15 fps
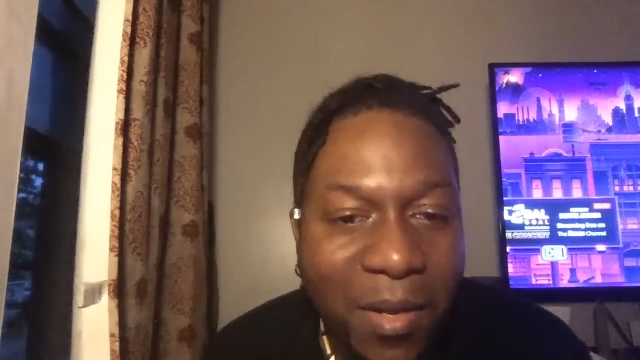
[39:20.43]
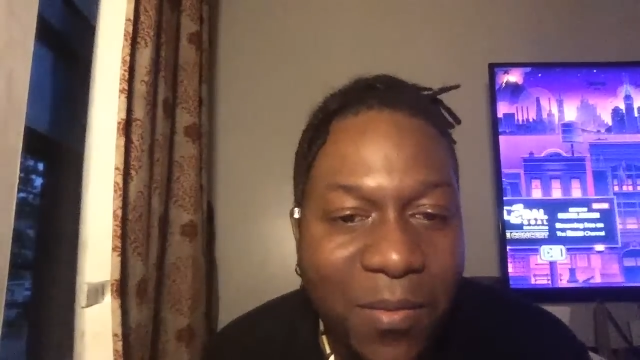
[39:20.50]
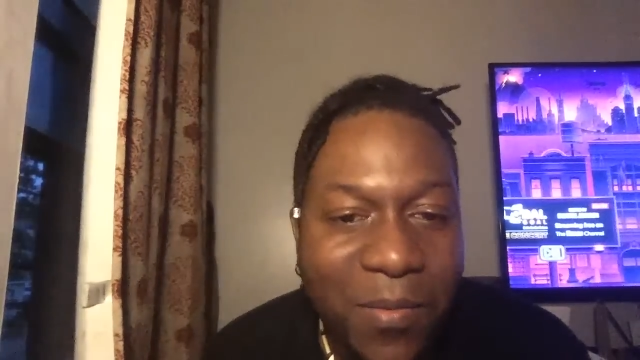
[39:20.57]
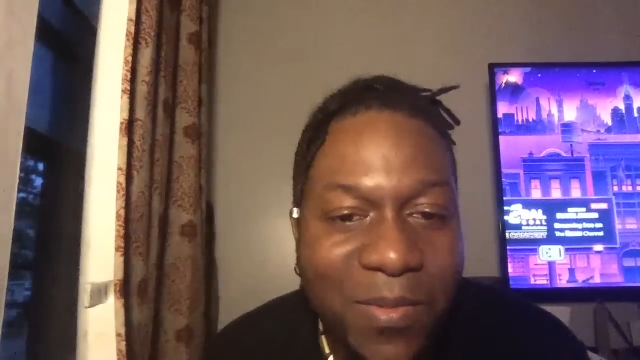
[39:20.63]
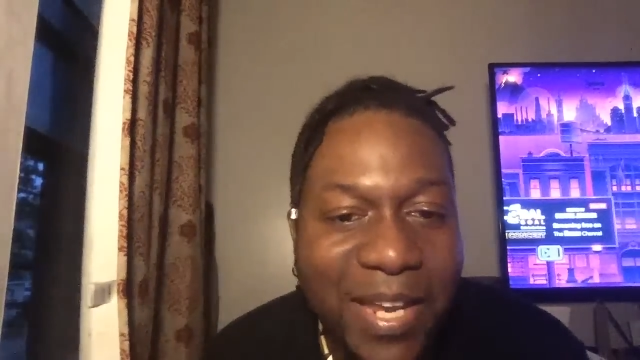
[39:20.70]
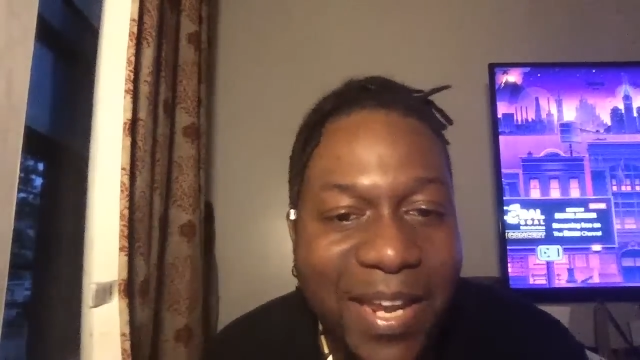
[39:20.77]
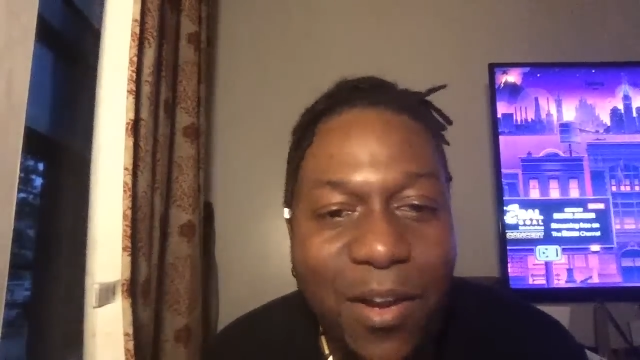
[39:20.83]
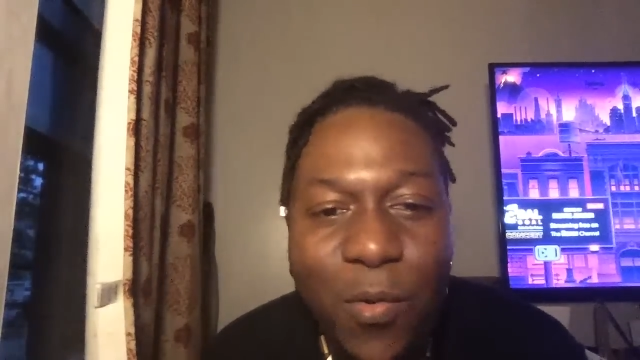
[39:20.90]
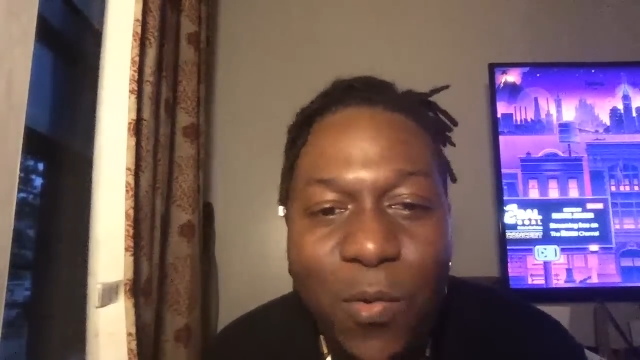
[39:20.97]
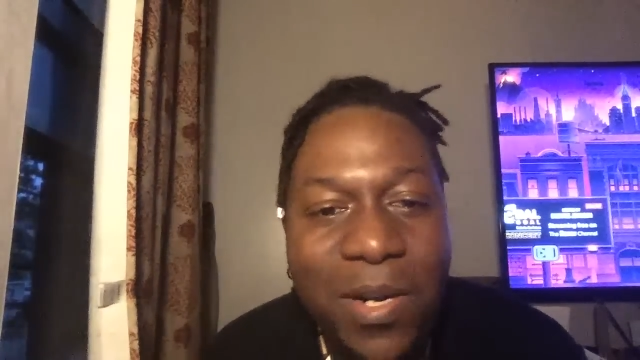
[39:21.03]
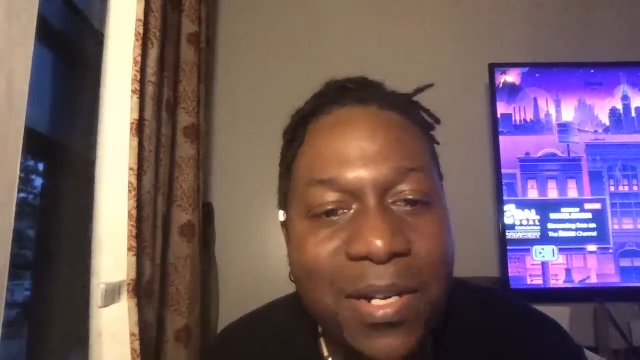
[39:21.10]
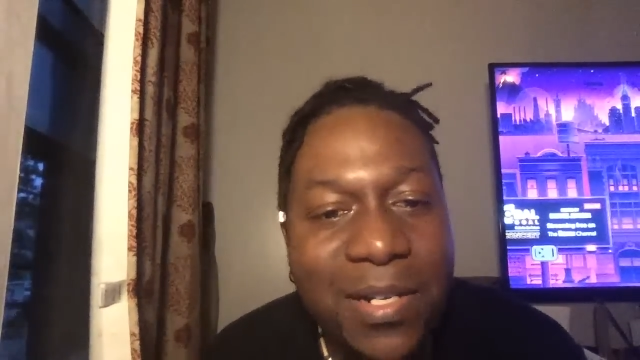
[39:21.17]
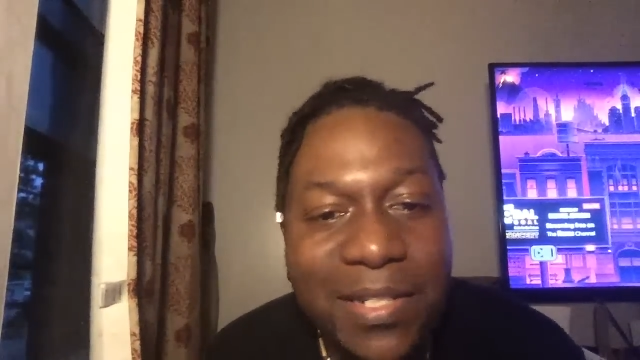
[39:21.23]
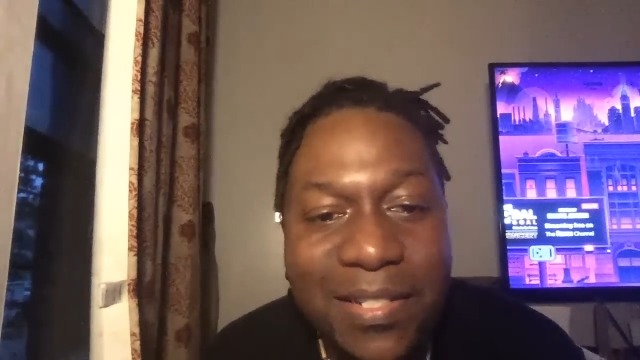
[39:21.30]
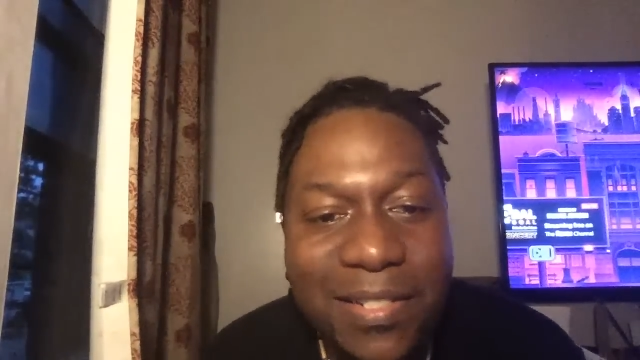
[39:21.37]
they don't
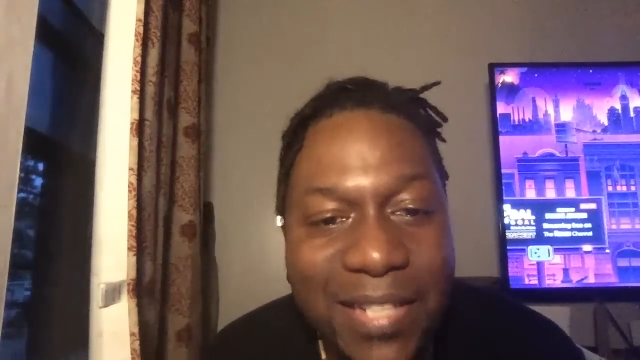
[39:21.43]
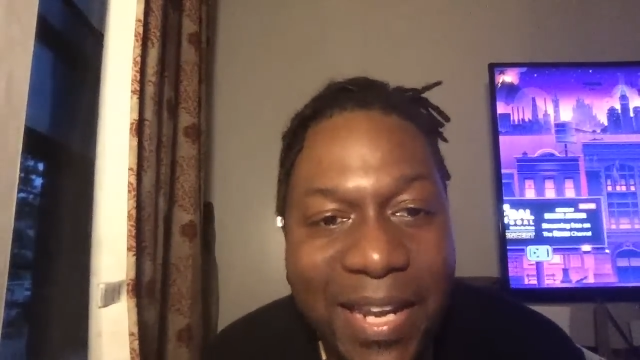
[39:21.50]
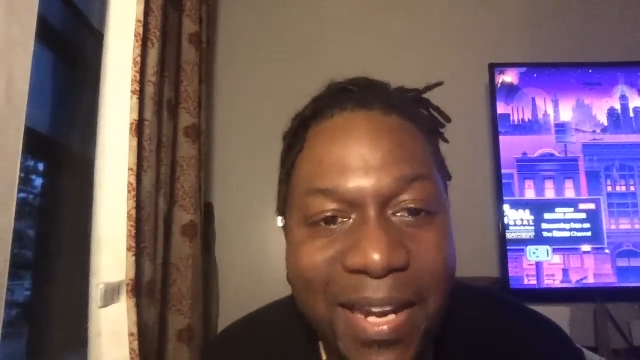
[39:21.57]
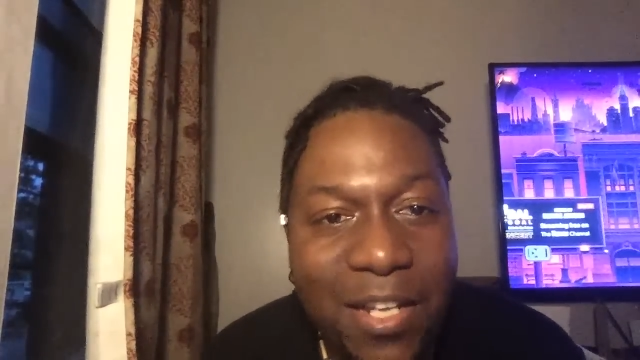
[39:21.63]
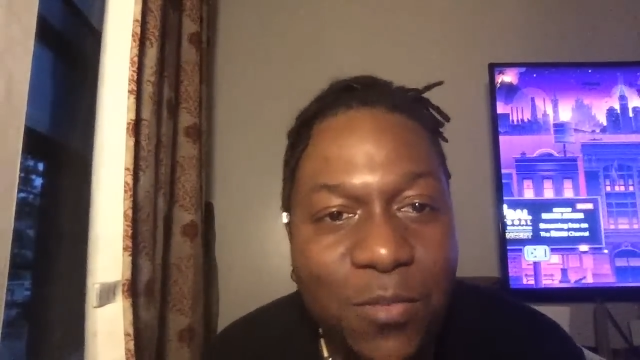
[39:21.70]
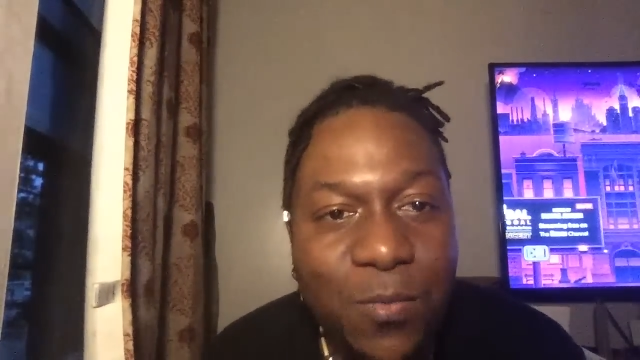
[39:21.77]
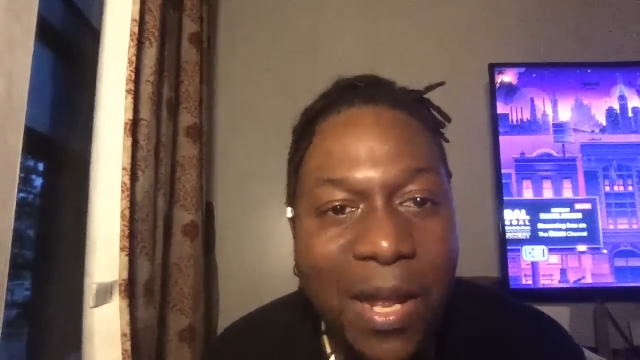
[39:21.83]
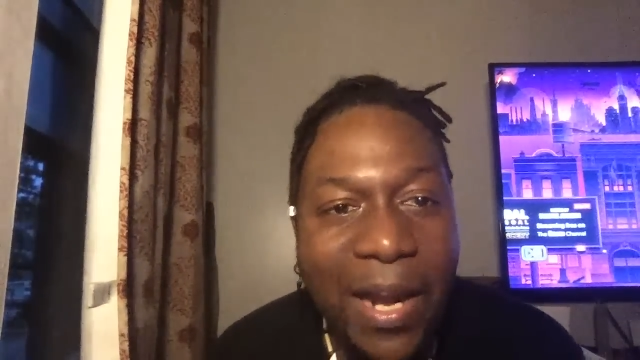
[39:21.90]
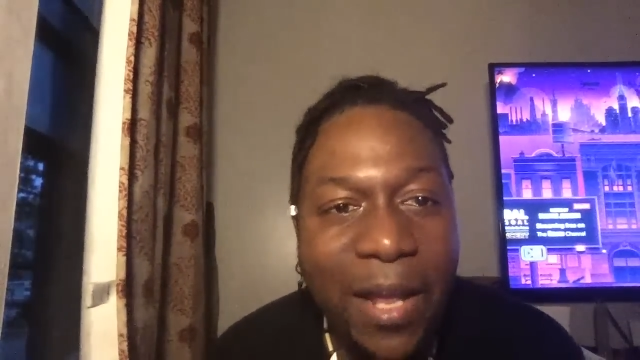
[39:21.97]
understand. That's why,